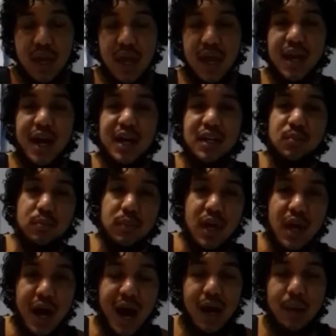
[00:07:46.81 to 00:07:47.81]
And I,
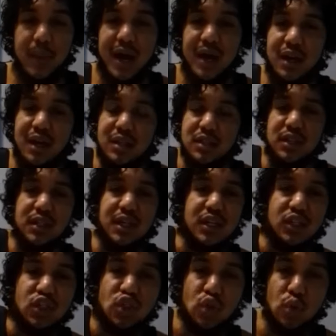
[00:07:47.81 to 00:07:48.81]
I bow down to
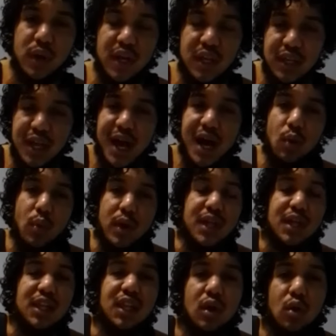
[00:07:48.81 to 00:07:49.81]
Yeshua and Yahweh
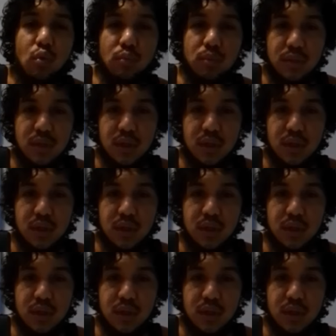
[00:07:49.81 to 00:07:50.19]
alone.